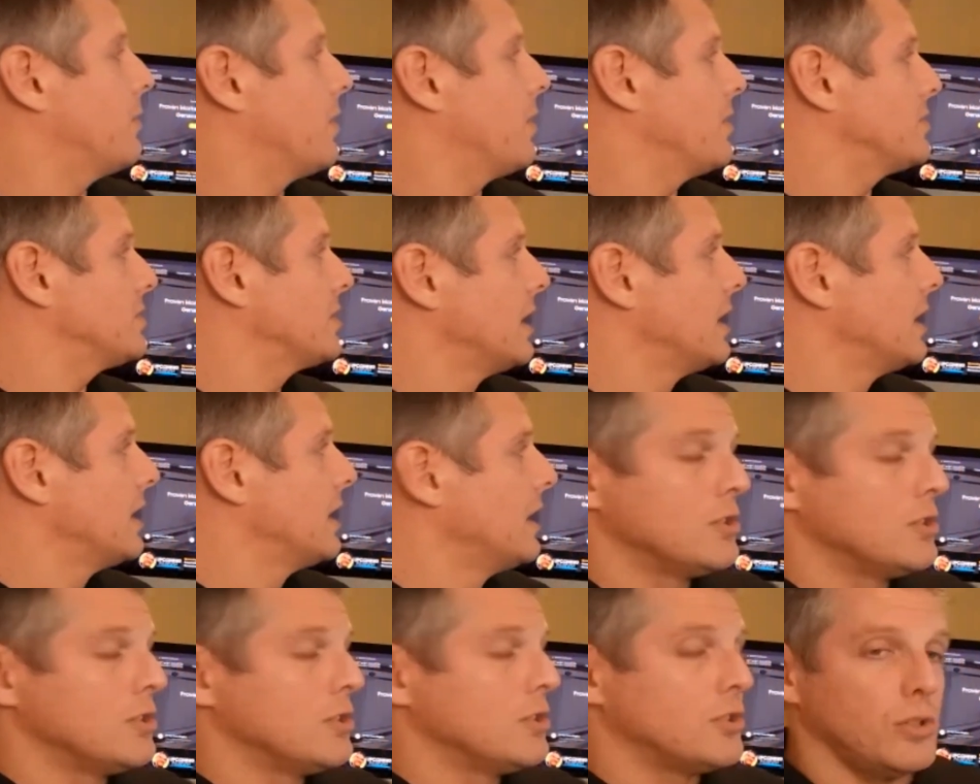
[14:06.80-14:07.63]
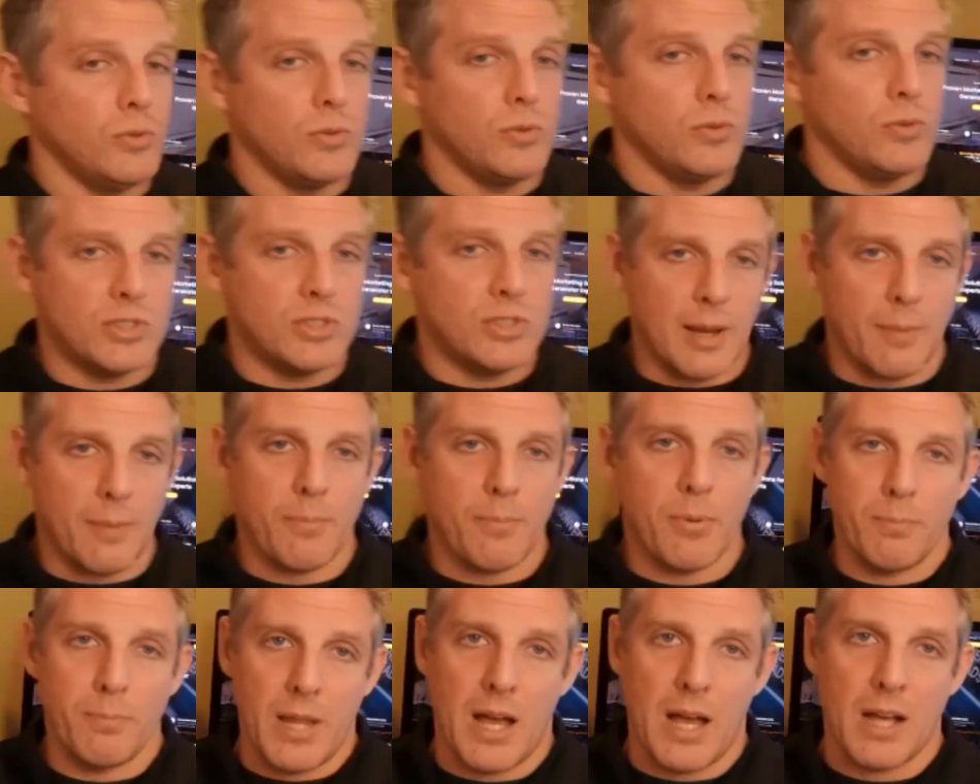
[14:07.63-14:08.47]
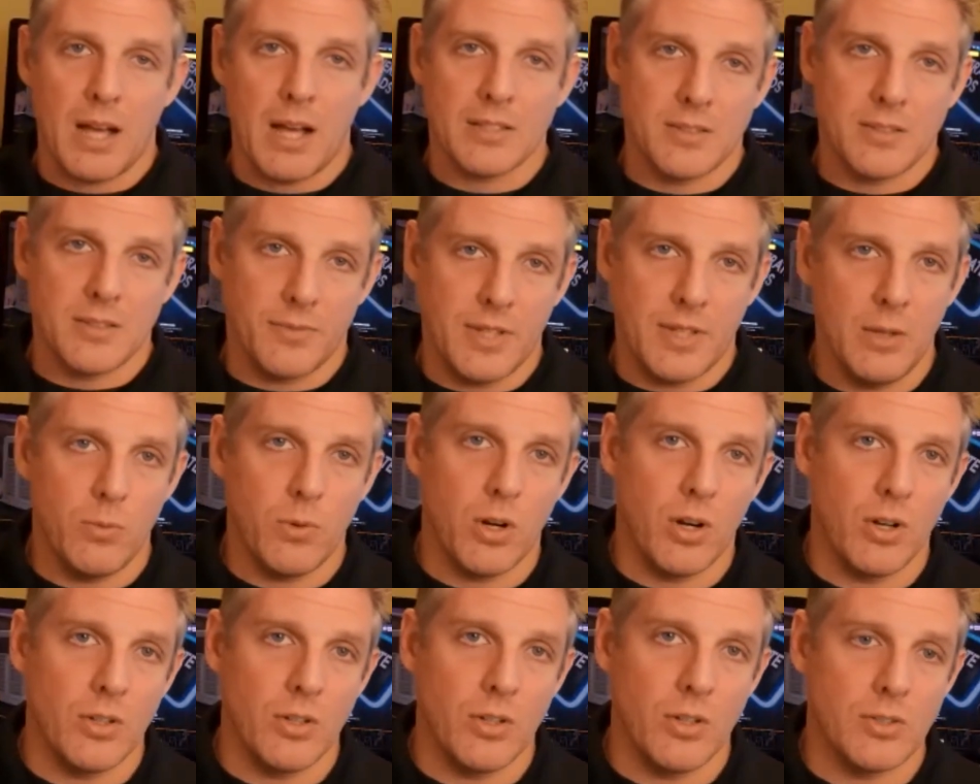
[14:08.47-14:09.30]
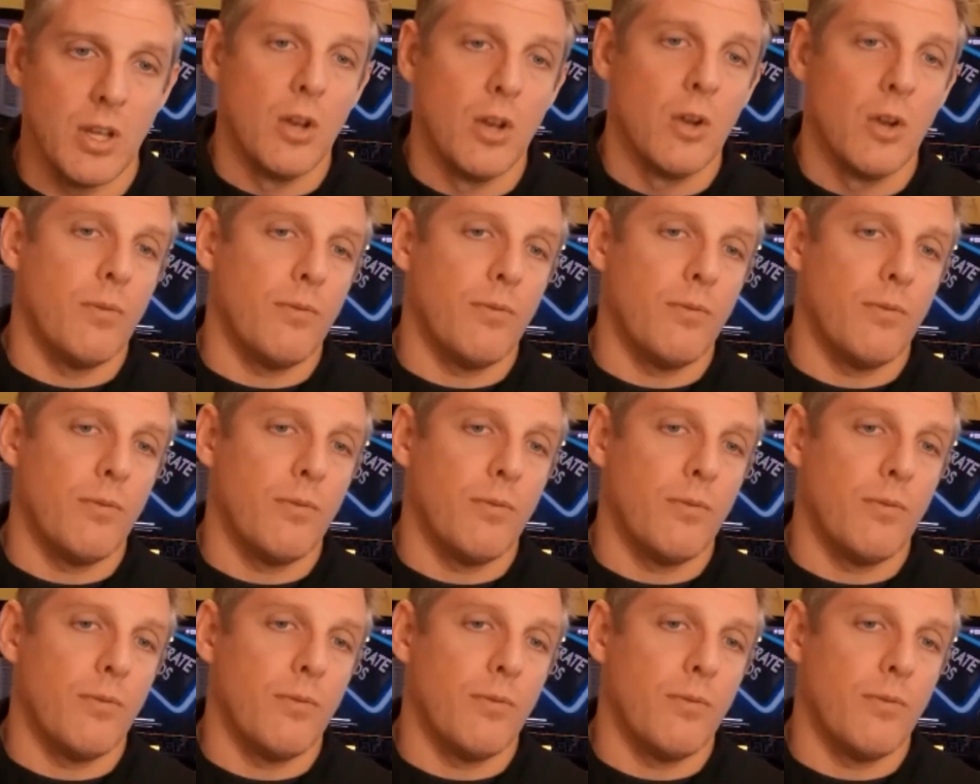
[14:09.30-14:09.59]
keywords, 2 separate blocks of keywords,